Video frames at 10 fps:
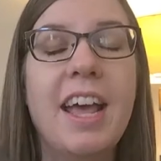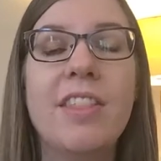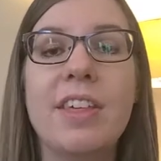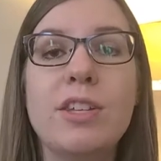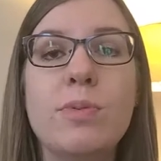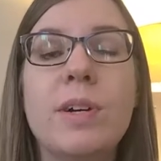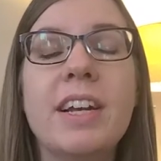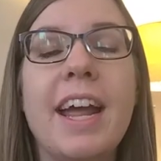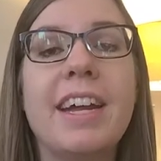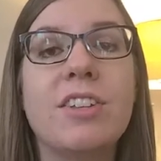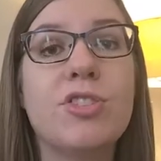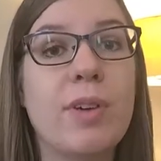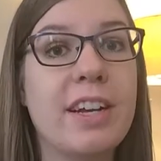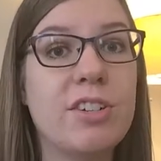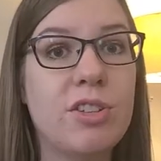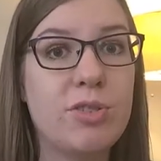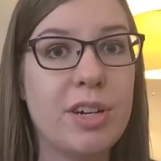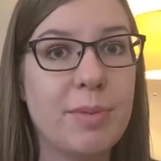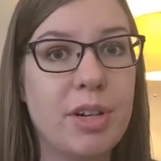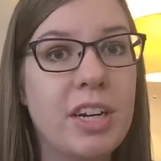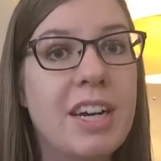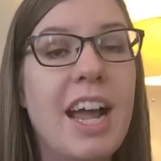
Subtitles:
This one and Strange the Dreamer.